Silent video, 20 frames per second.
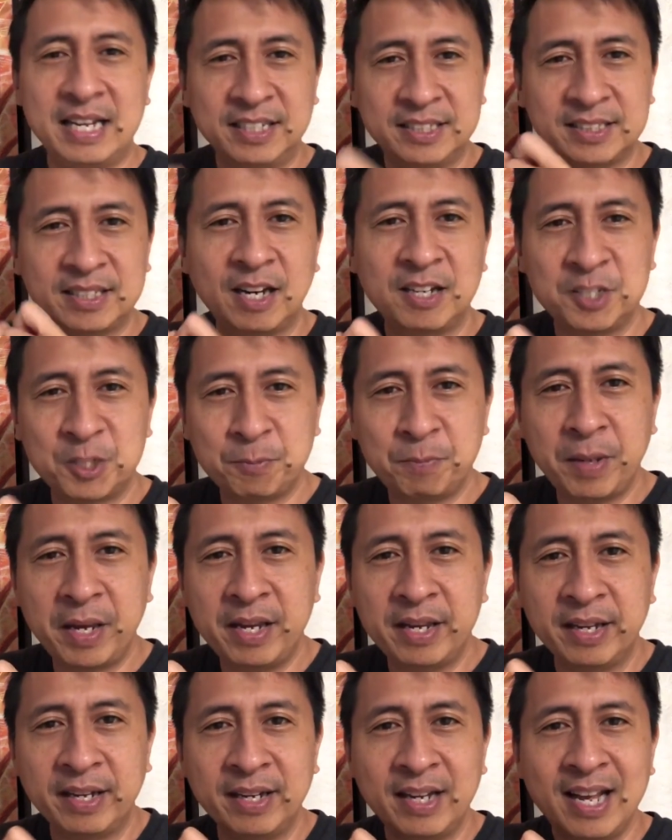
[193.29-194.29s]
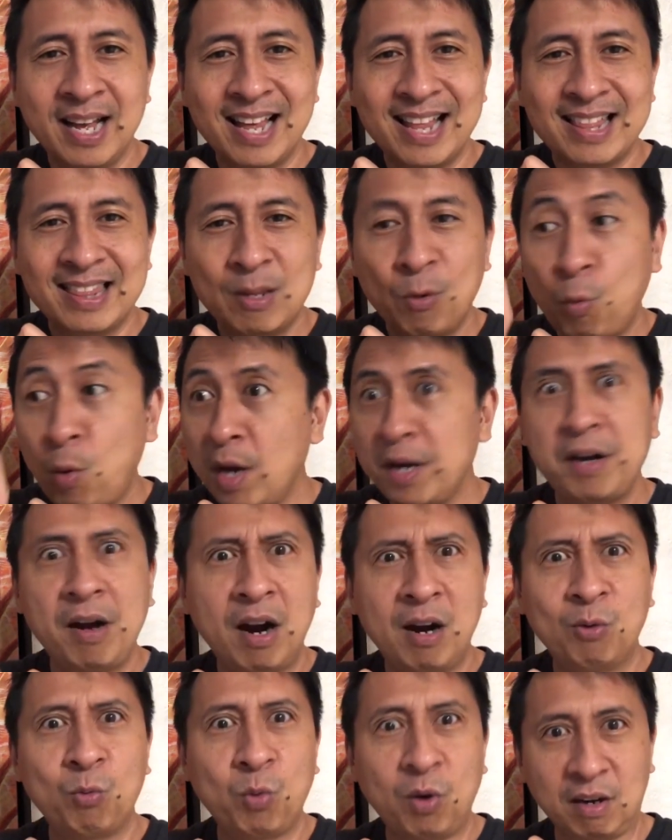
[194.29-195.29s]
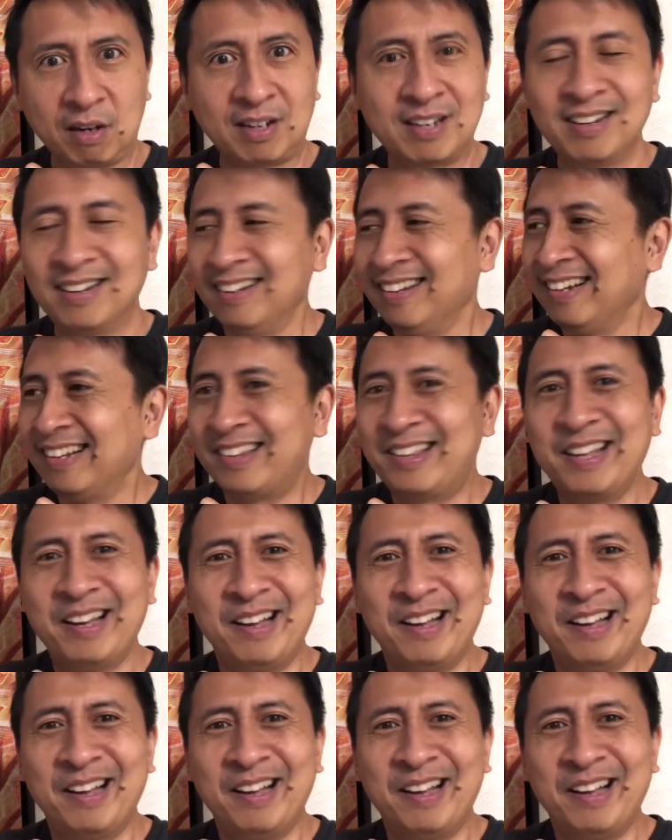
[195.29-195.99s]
and he starts paying the 1 hour work.